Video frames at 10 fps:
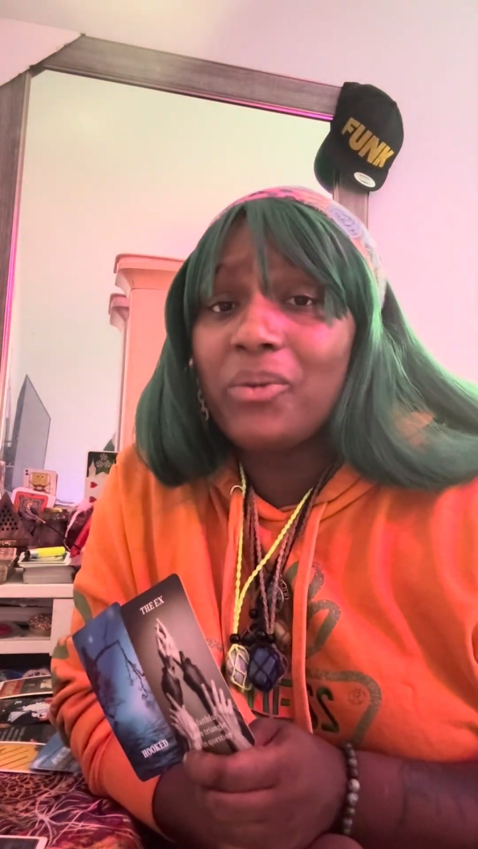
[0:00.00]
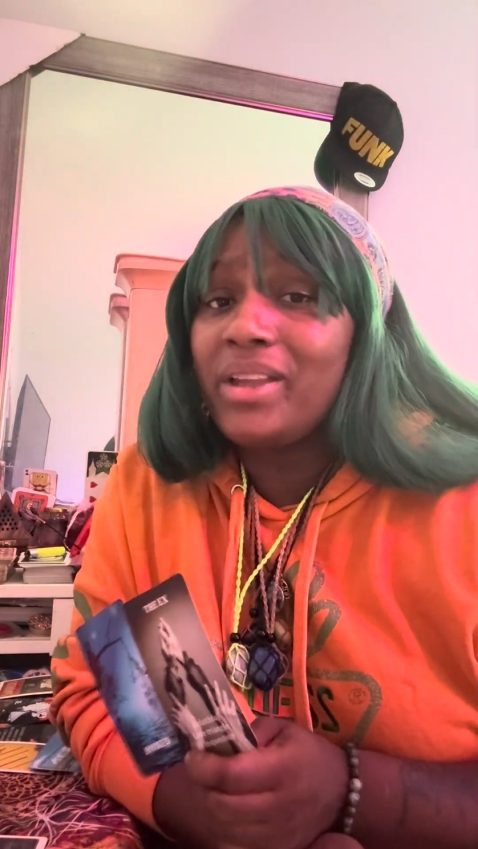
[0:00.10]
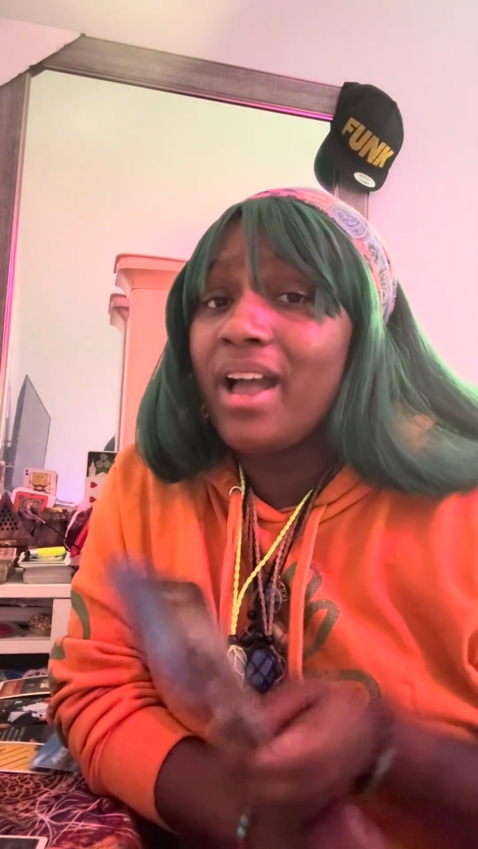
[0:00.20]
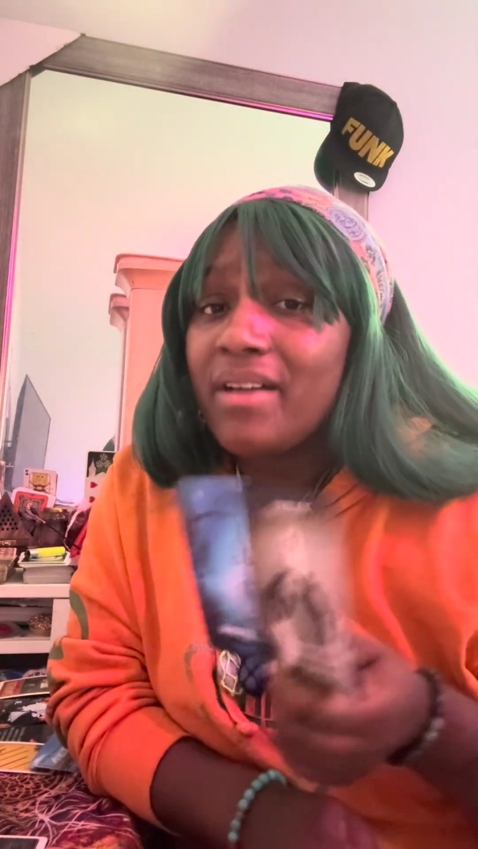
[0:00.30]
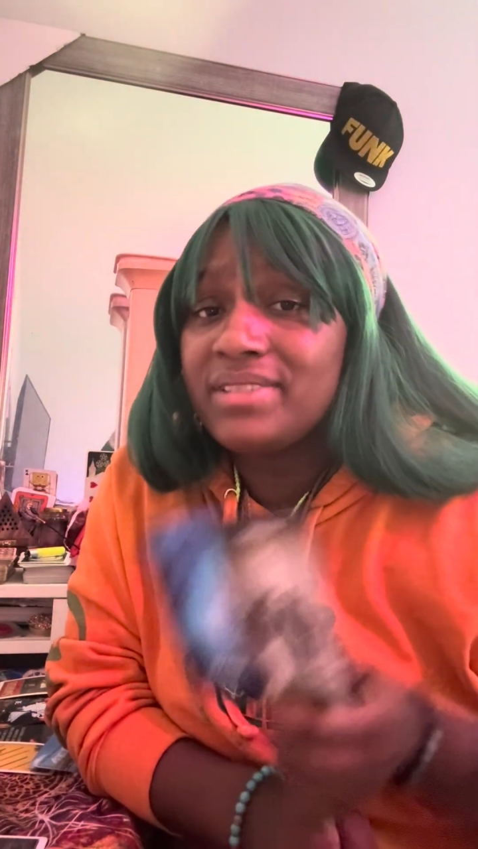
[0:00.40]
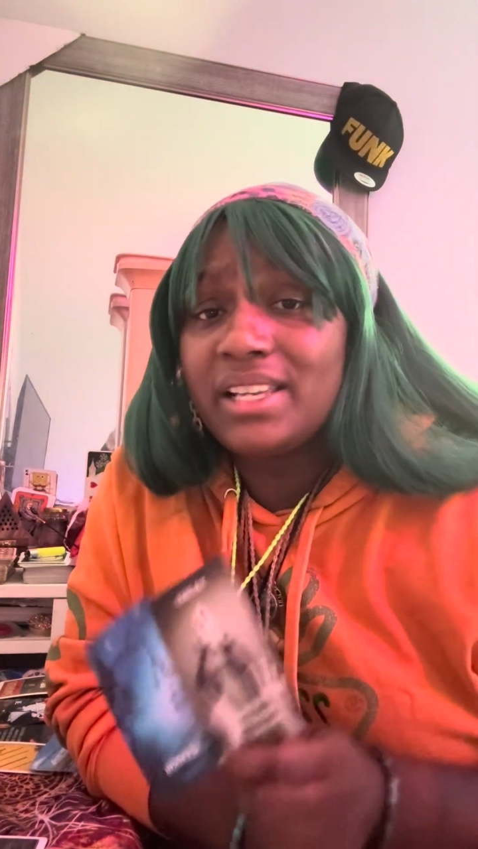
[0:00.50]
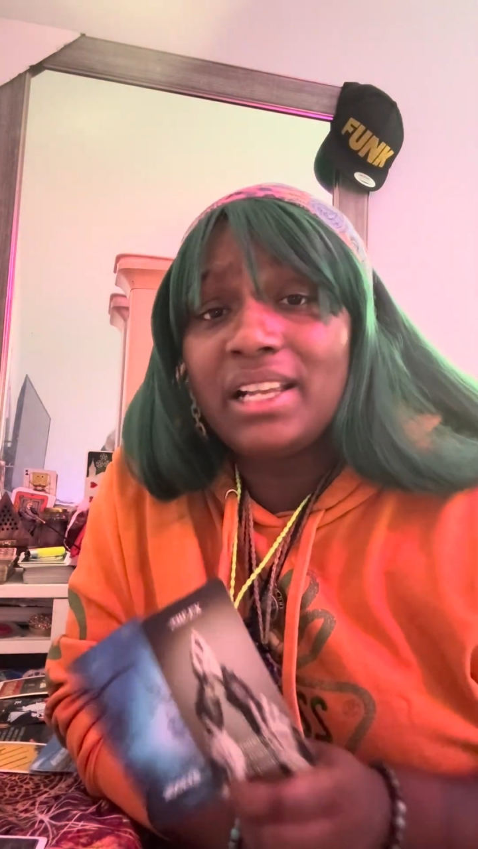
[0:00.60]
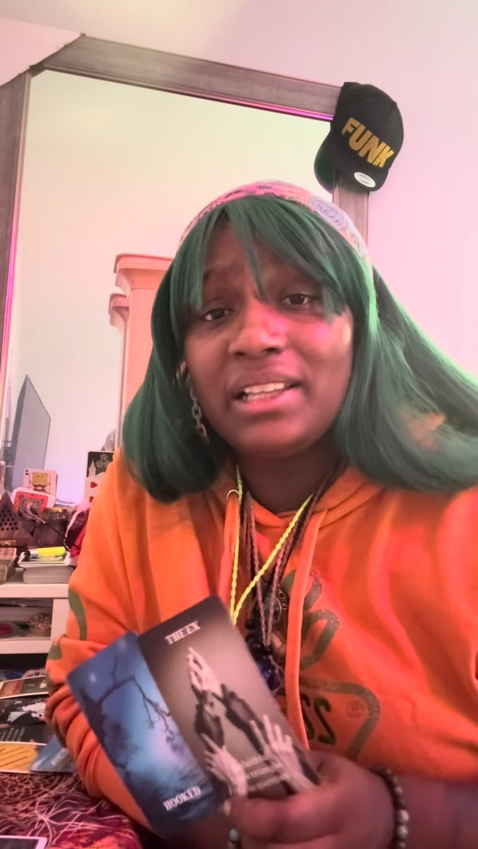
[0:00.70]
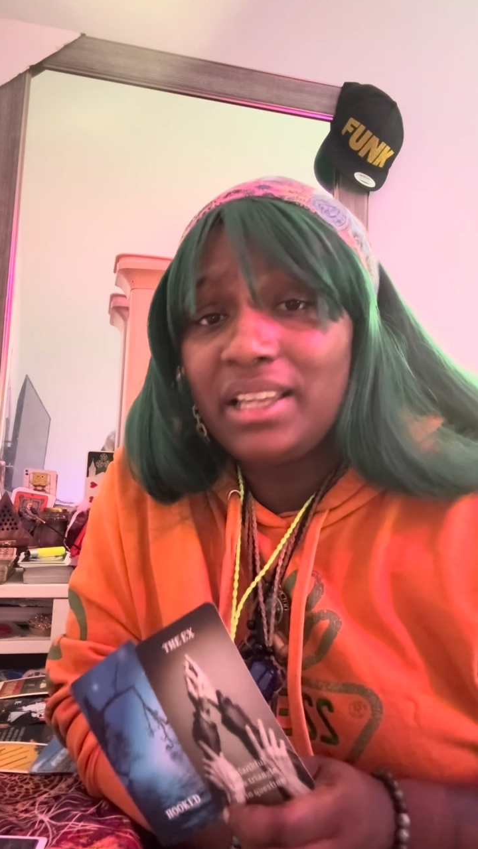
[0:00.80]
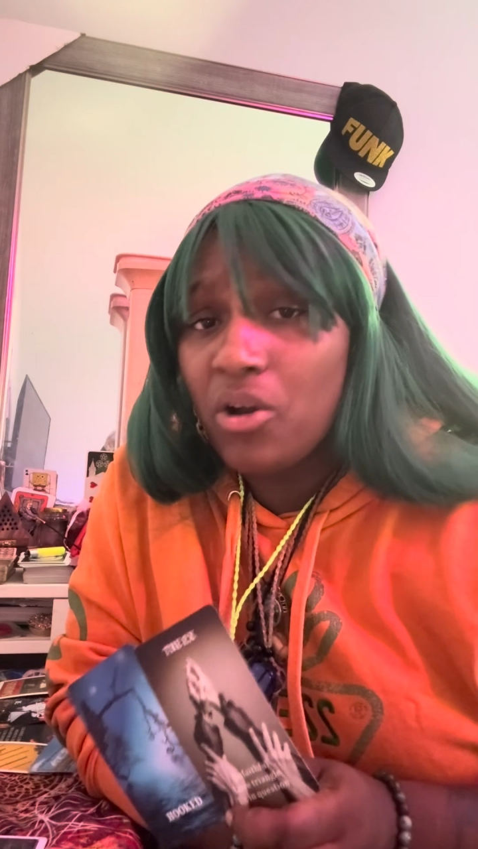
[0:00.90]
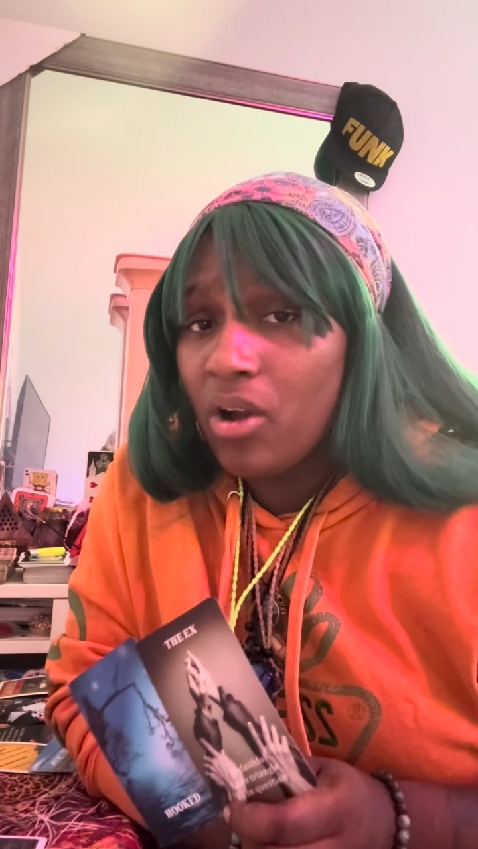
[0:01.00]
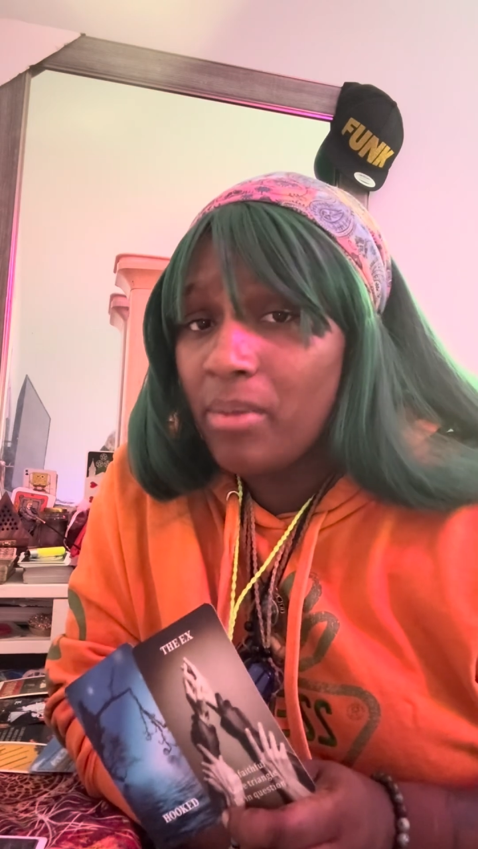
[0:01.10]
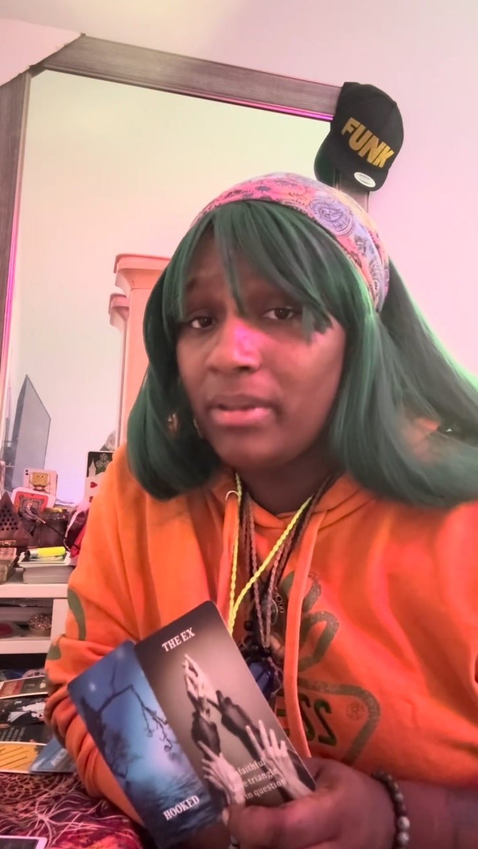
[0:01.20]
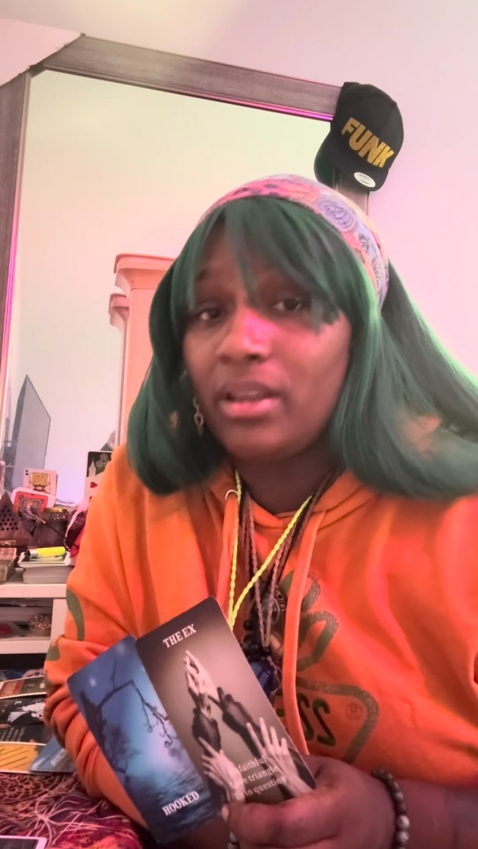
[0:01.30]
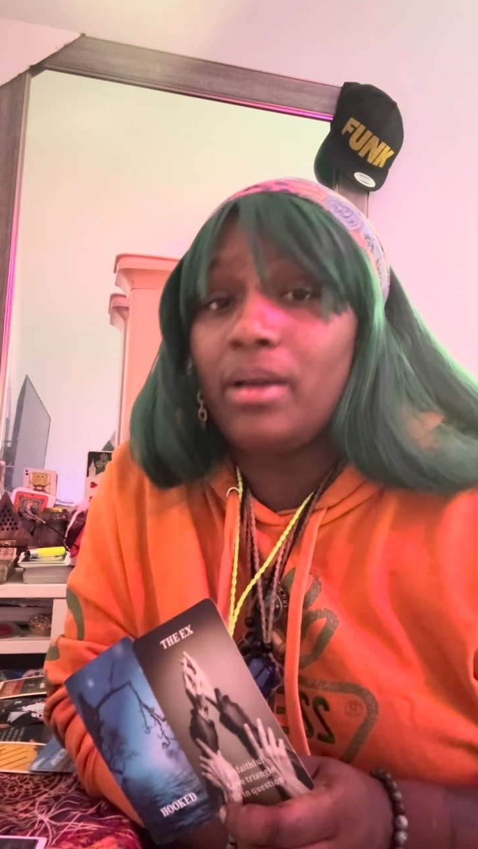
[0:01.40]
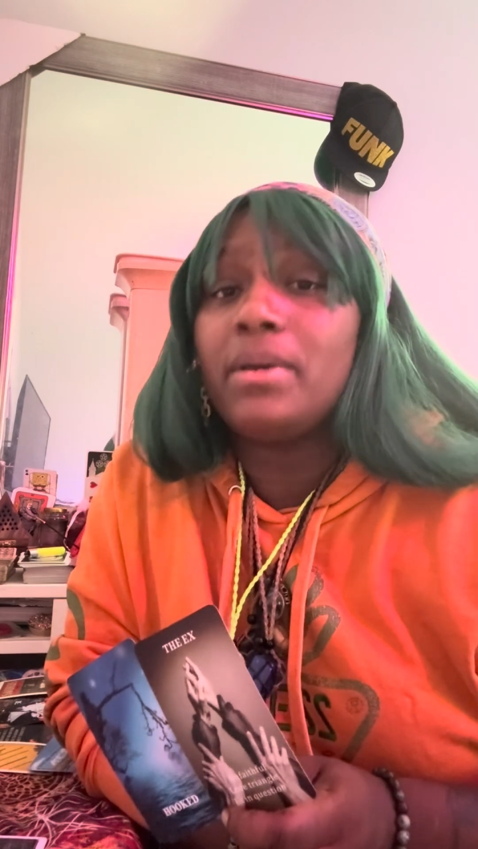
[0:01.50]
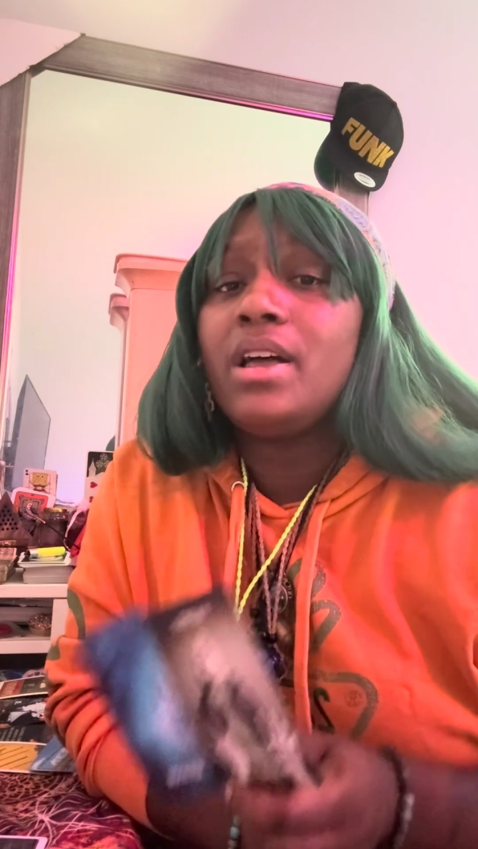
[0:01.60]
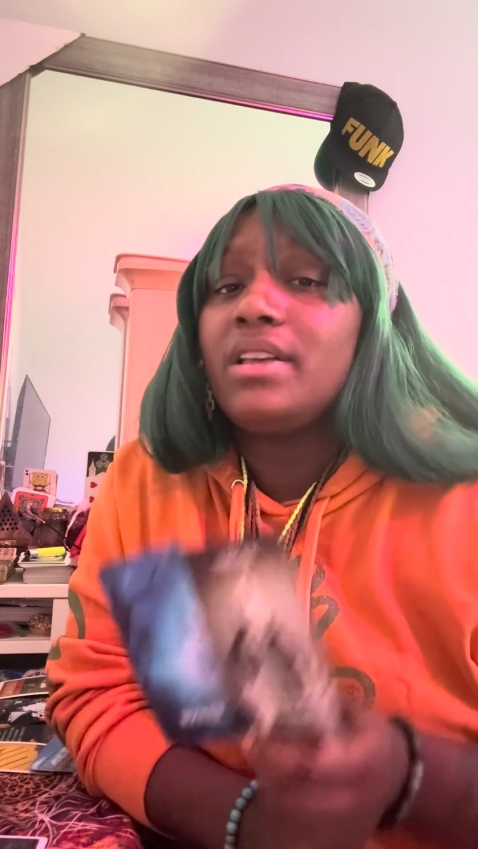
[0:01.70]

we have Sun and Leo coming up.